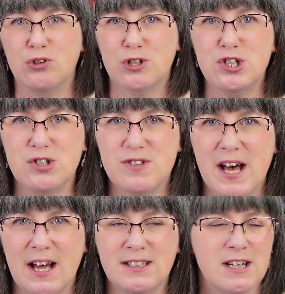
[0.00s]
You could do
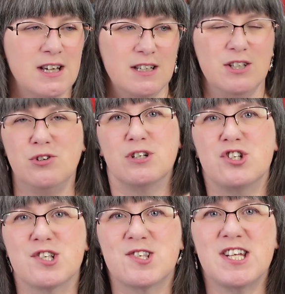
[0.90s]
that. You
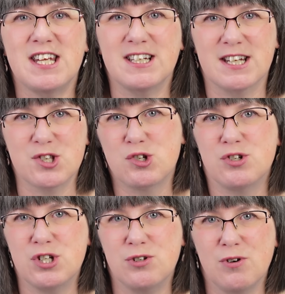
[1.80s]
could just take an
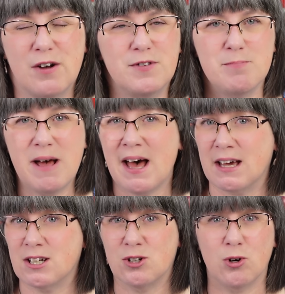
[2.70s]
extra 2 off the
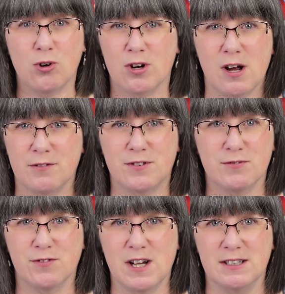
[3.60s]
back or off
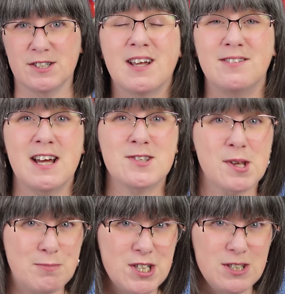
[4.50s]
the front.
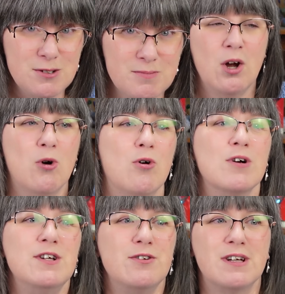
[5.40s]
That's up to you.
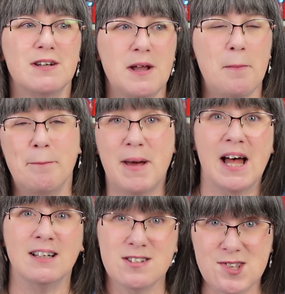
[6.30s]
Or you can
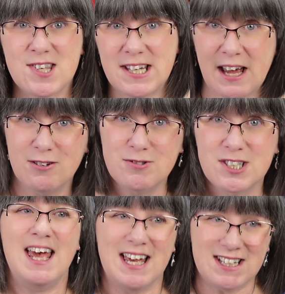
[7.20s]
balance it
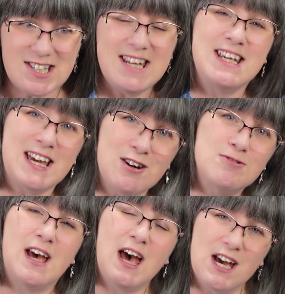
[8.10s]
out and take
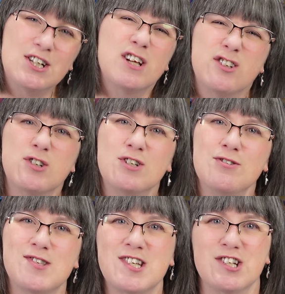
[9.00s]
out another 2
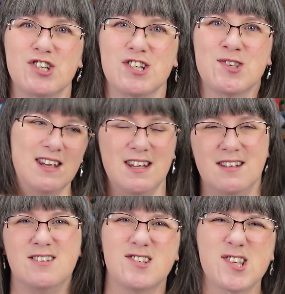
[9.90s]
stitches.
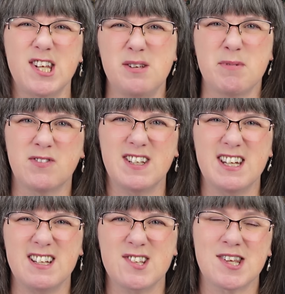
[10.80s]
In the scheme of
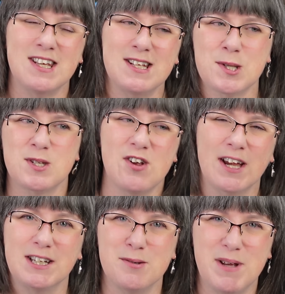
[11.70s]
things, it's
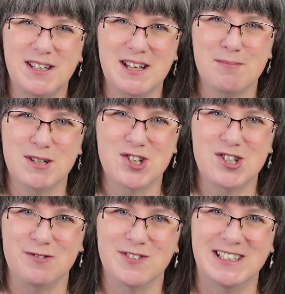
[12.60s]
not going to make that much
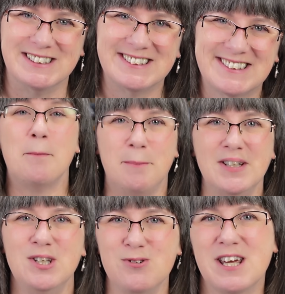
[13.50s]
difference,
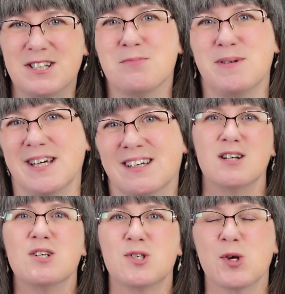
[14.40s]
but you get to
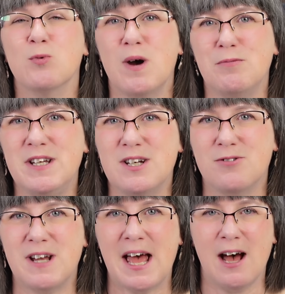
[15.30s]
pick. So what we
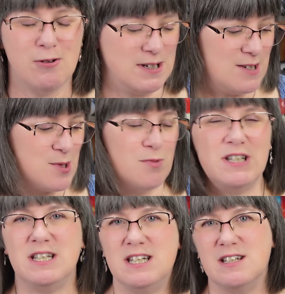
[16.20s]
know now is
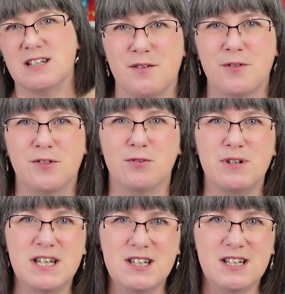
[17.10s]
we need
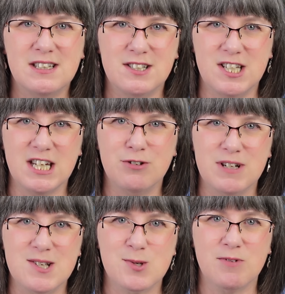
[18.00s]
3
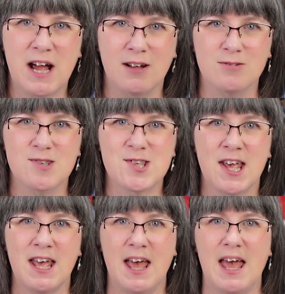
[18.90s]
decrease rounds
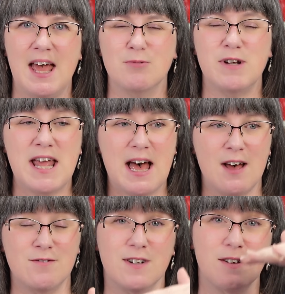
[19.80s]
and we
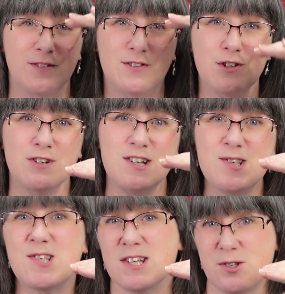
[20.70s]
have
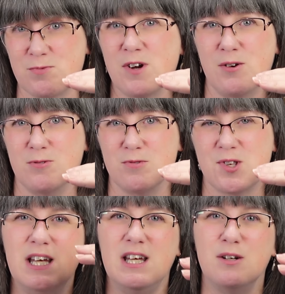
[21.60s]
36
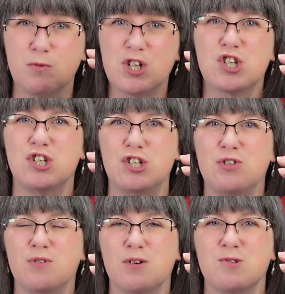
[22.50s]
rows in which to
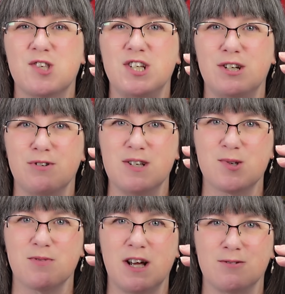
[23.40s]
do those
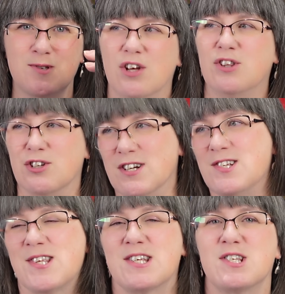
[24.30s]
decrease rounds.
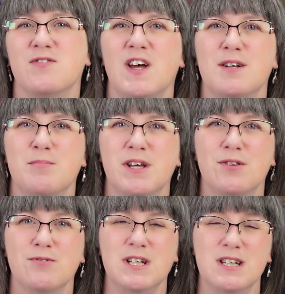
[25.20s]
36 divided by
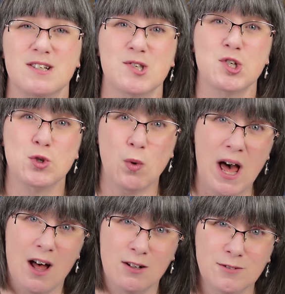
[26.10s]
3 is
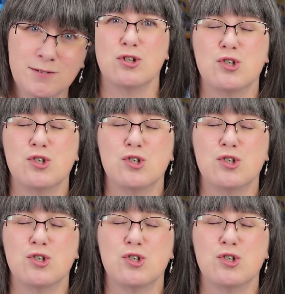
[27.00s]
12.